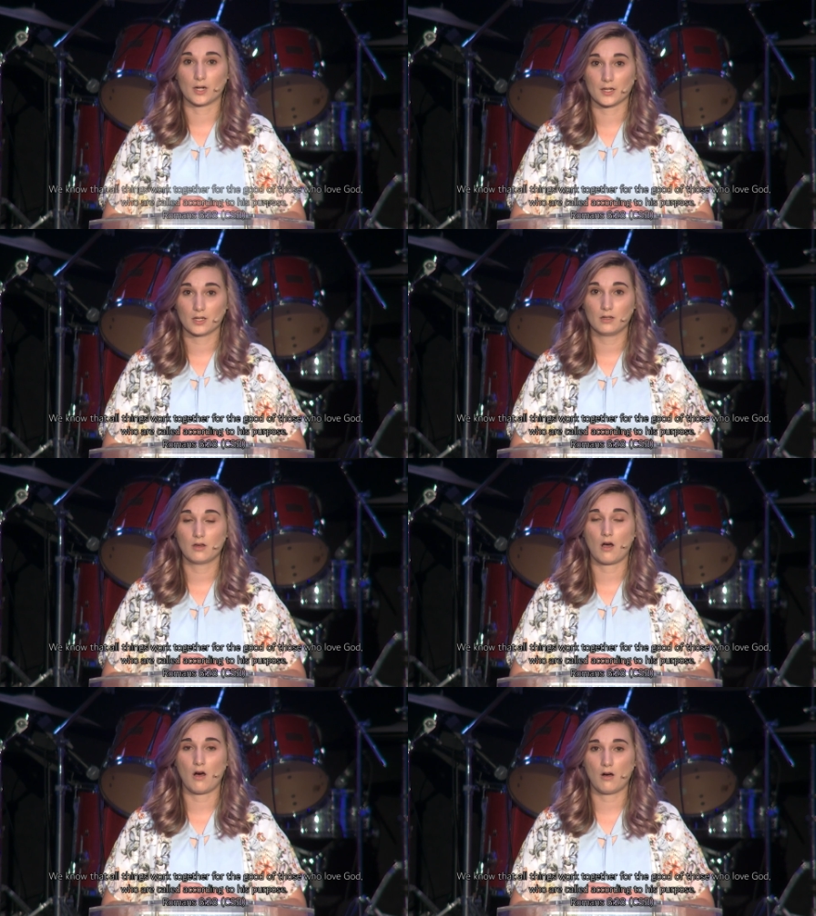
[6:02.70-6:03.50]
work
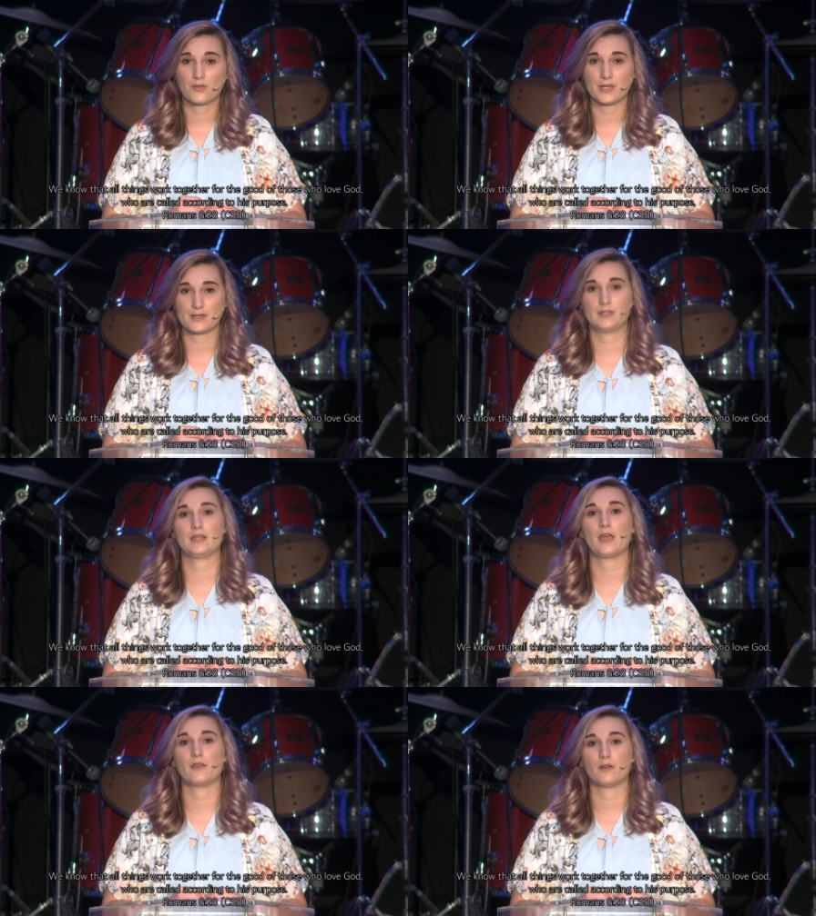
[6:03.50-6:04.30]
all things
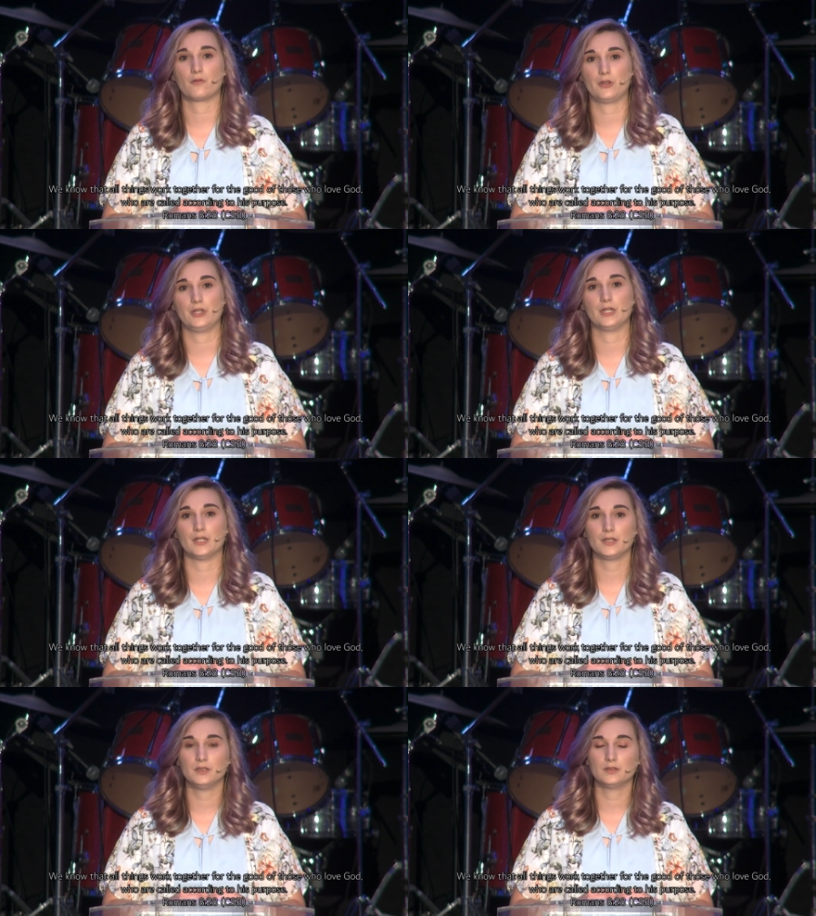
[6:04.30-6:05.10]
together for the
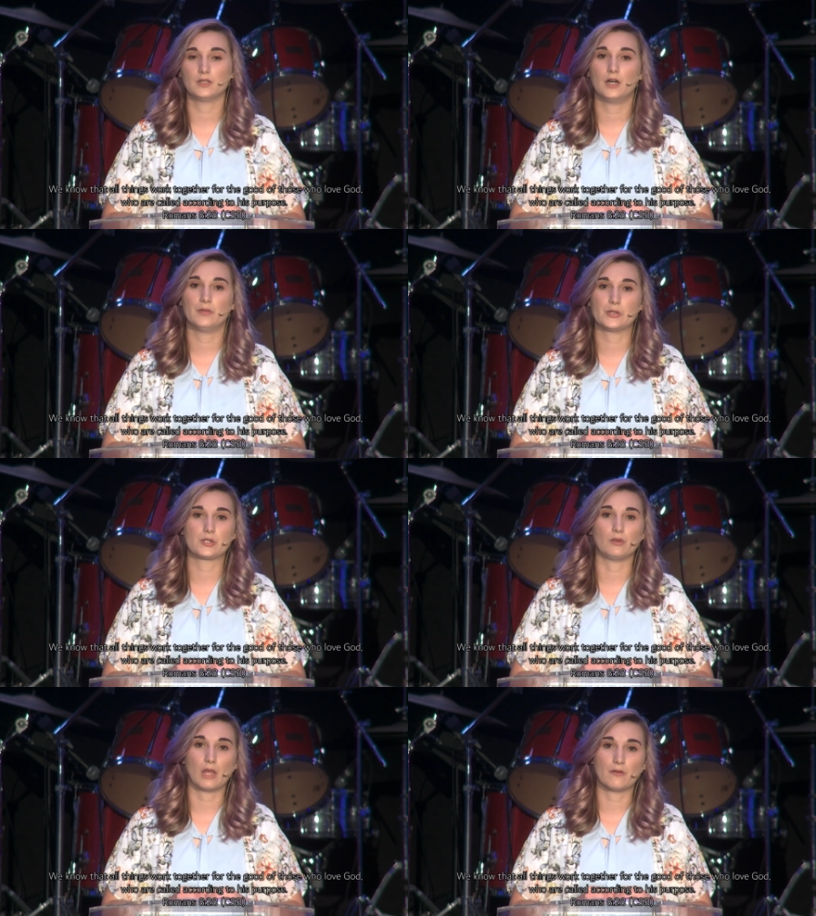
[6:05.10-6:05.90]
good of
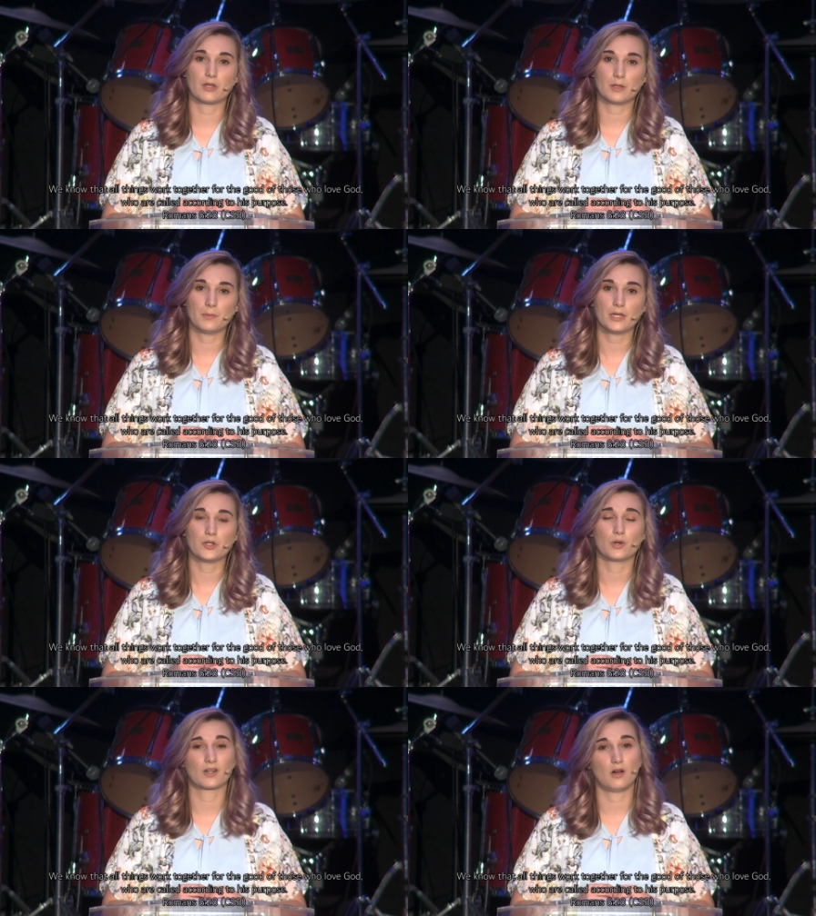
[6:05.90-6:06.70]
those who love him
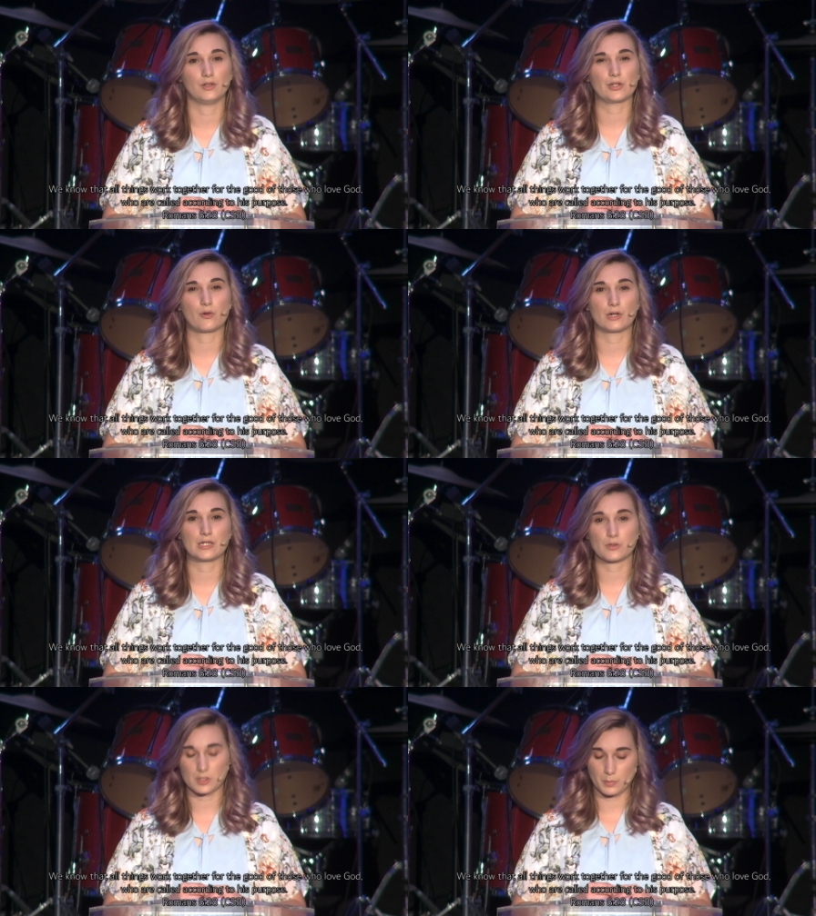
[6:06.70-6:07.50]
and who are called
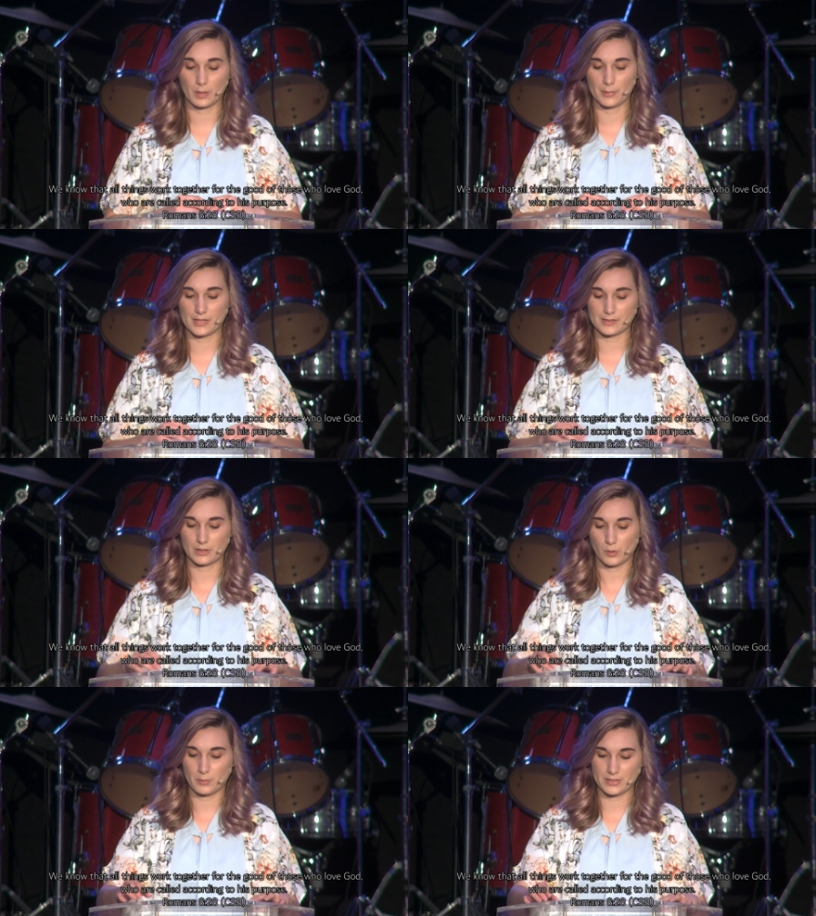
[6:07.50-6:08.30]
according to his purpose
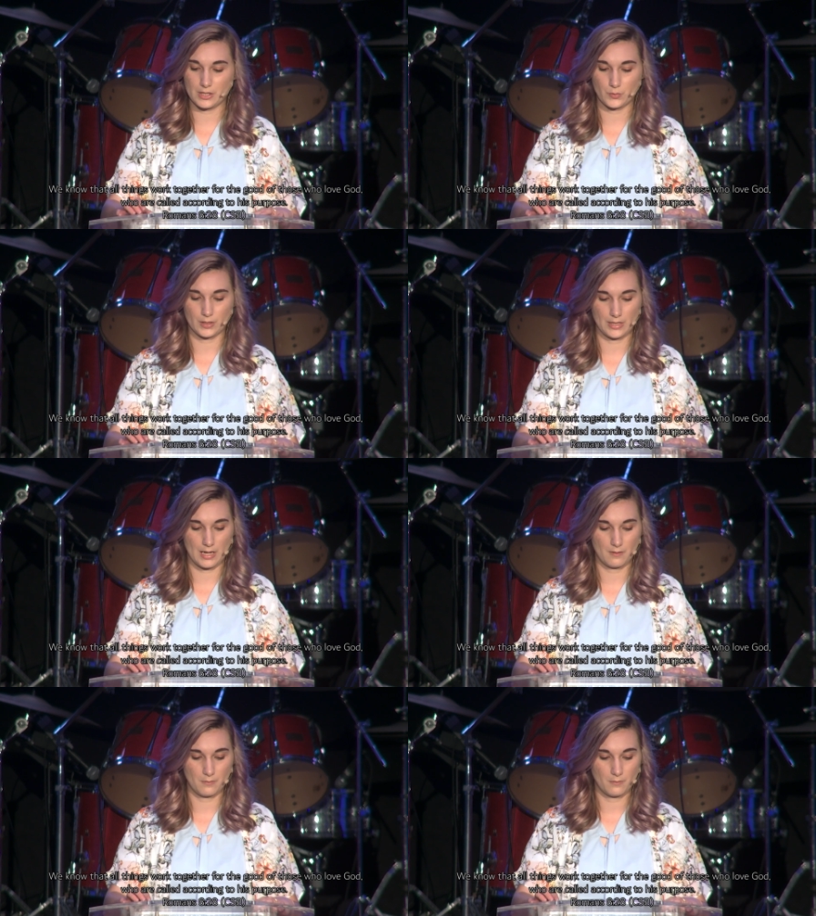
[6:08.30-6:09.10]
in Romans
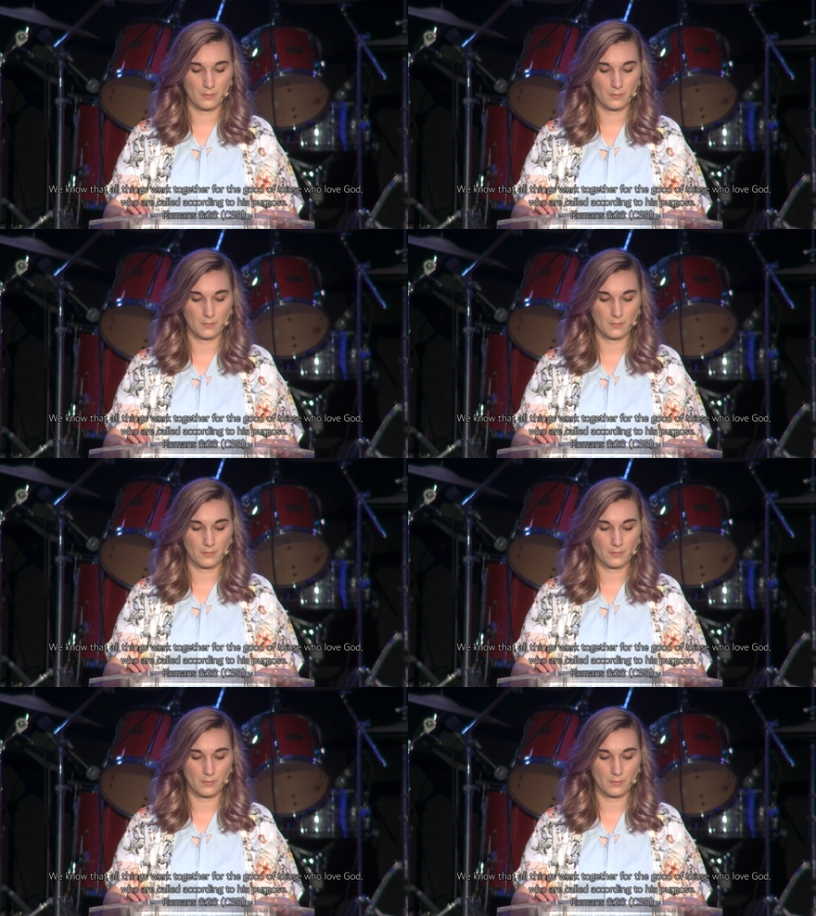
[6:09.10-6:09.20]
8:28.